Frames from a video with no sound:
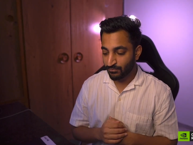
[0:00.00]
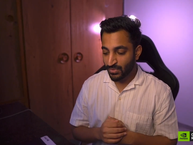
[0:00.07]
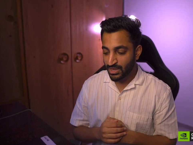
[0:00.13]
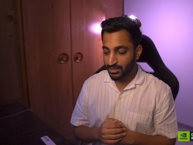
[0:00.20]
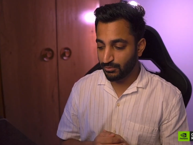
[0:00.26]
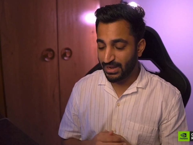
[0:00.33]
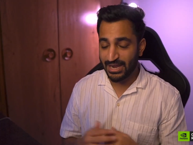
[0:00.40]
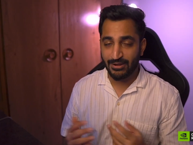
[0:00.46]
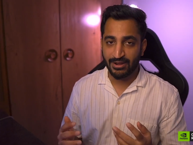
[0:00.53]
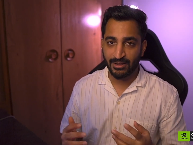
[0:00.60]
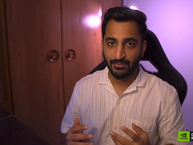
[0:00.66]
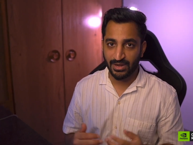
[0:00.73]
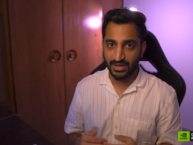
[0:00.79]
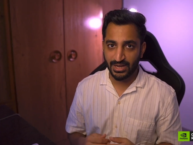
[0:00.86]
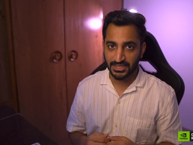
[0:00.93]
So my
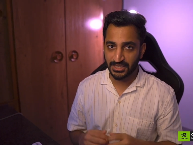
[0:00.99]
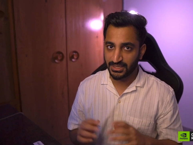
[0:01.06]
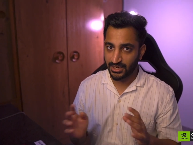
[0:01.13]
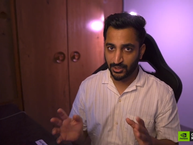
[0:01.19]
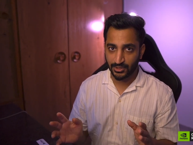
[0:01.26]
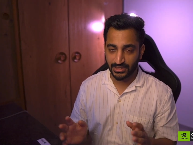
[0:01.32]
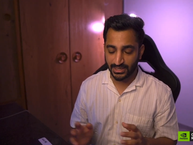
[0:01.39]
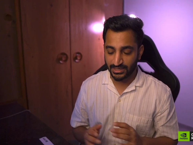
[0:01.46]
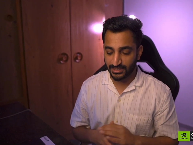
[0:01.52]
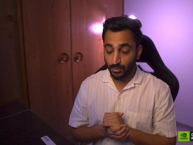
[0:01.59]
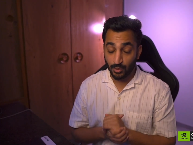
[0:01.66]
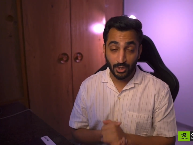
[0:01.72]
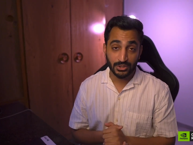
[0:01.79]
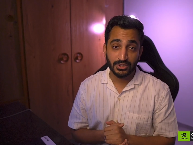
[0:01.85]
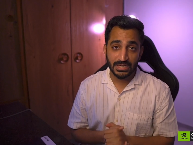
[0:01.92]
recommendation, 10 of 10,
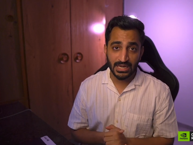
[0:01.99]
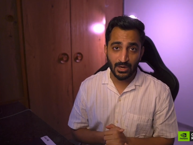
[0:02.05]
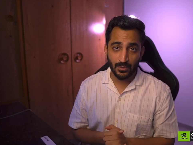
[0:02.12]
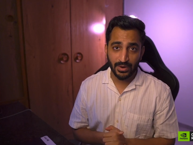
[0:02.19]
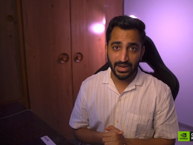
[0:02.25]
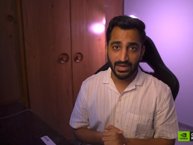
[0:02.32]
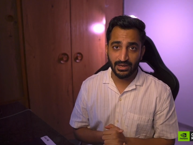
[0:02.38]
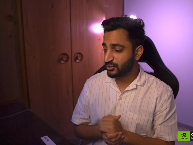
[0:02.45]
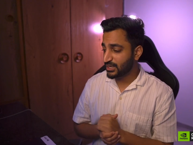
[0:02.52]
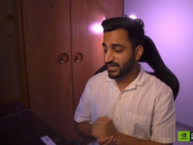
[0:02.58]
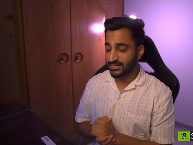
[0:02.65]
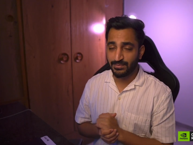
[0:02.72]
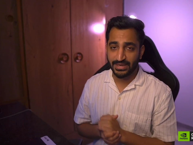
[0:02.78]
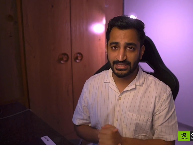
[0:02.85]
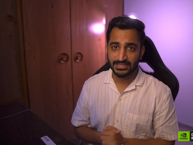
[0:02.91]
works really well. Tried
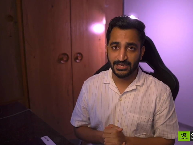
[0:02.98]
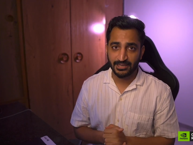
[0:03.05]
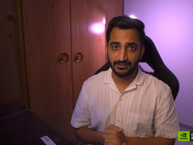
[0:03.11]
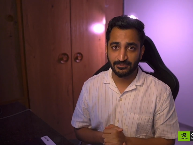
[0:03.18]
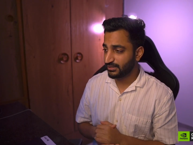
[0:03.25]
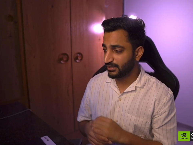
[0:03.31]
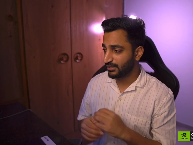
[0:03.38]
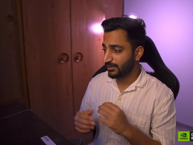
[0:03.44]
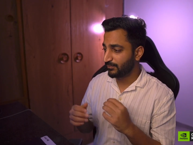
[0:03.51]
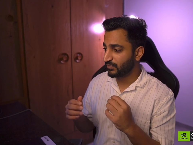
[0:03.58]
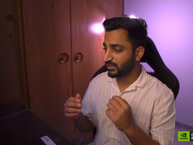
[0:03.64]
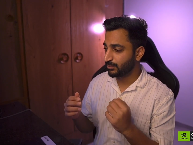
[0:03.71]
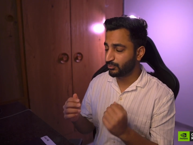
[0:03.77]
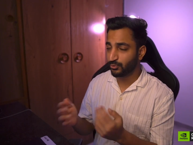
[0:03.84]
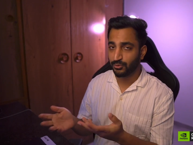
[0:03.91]
it myself, uh,
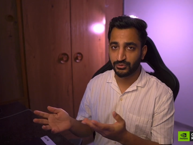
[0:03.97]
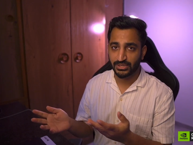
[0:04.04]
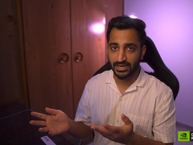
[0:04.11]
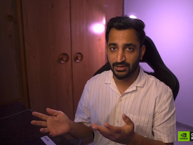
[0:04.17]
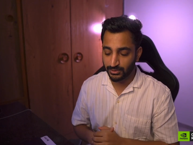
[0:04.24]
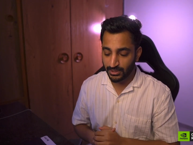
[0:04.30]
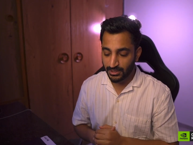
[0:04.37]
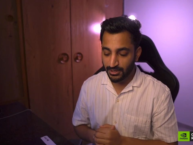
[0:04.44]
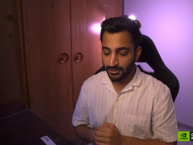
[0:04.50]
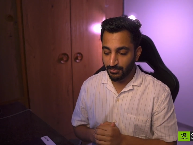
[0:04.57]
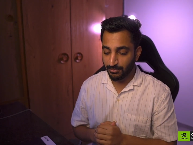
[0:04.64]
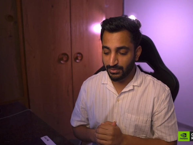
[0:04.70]
the proof's right in front of you.